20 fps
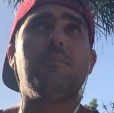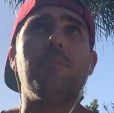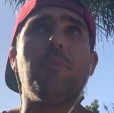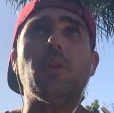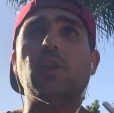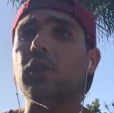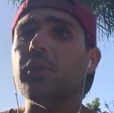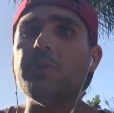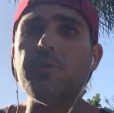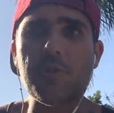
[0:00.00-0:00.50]

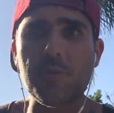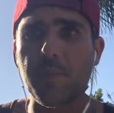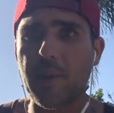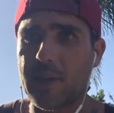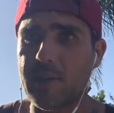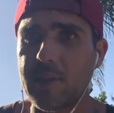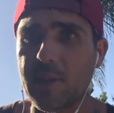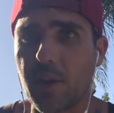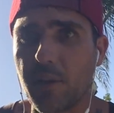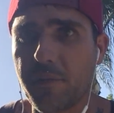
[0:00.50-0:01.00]
lose
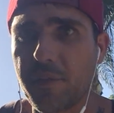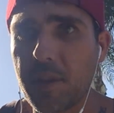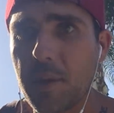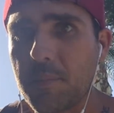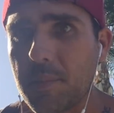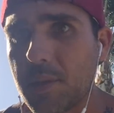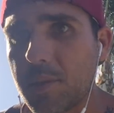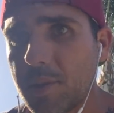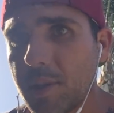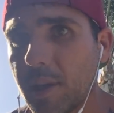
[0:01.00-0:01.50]
myself in the
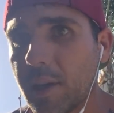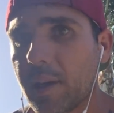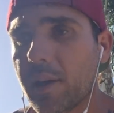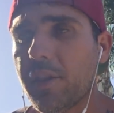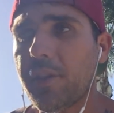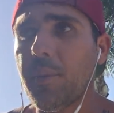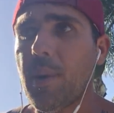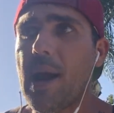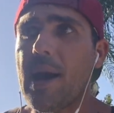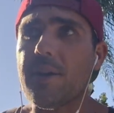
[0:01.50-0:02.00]
music,
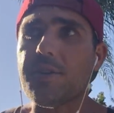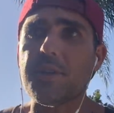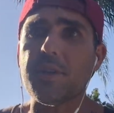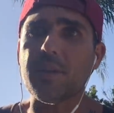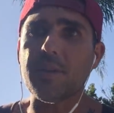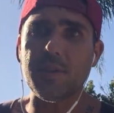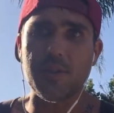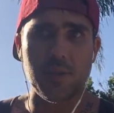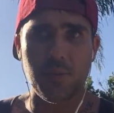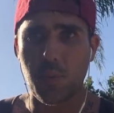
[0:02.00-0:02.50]

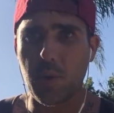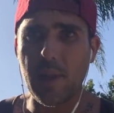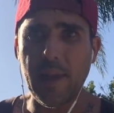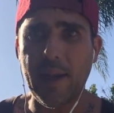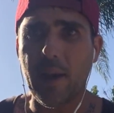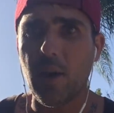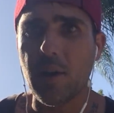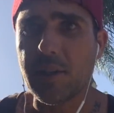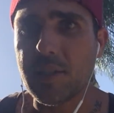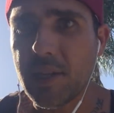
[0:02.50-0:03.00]
thrashing. So we're
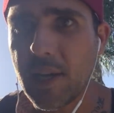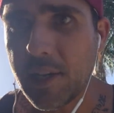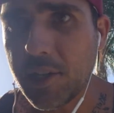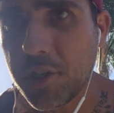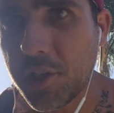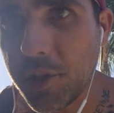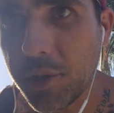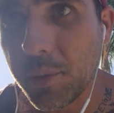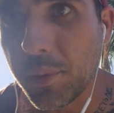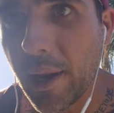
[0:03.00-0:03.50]
like on day
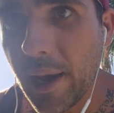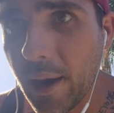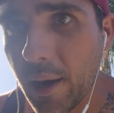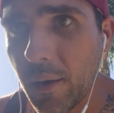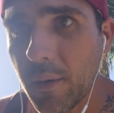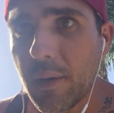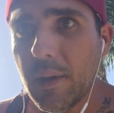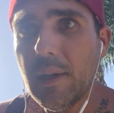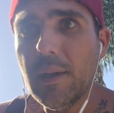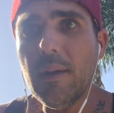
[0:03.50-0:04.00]
two
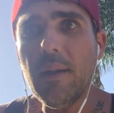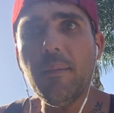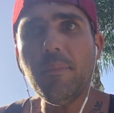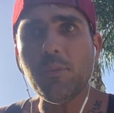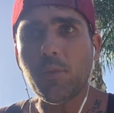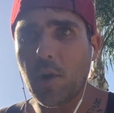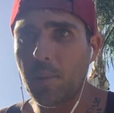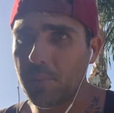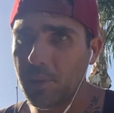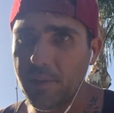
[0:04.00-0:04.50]
now,
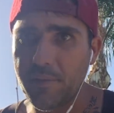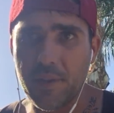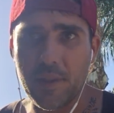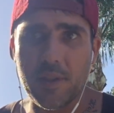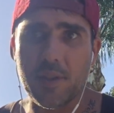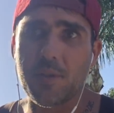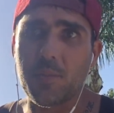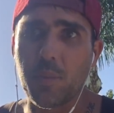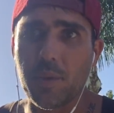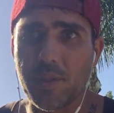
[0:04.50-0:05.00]
where I'm
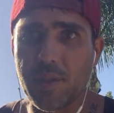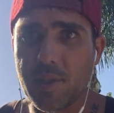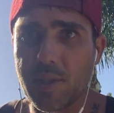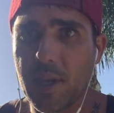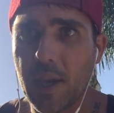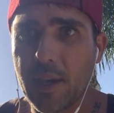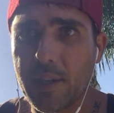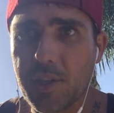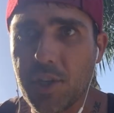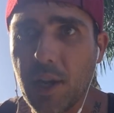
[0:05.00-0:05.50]
living with this
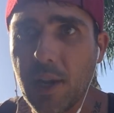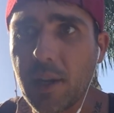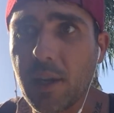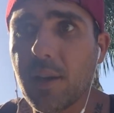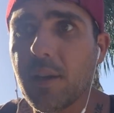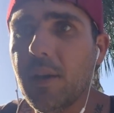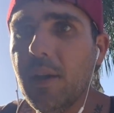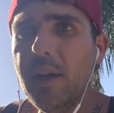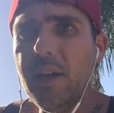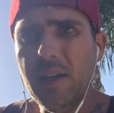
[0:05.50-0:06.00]
guy,
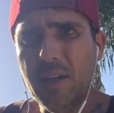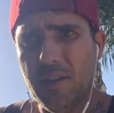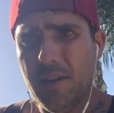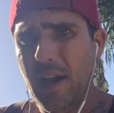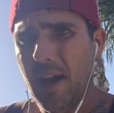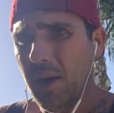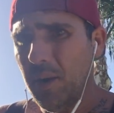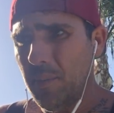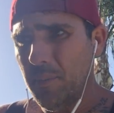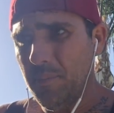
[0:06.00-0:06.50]
Chenny.
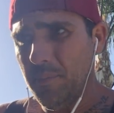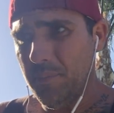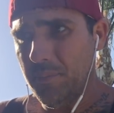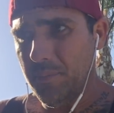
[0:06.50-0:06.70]
Now,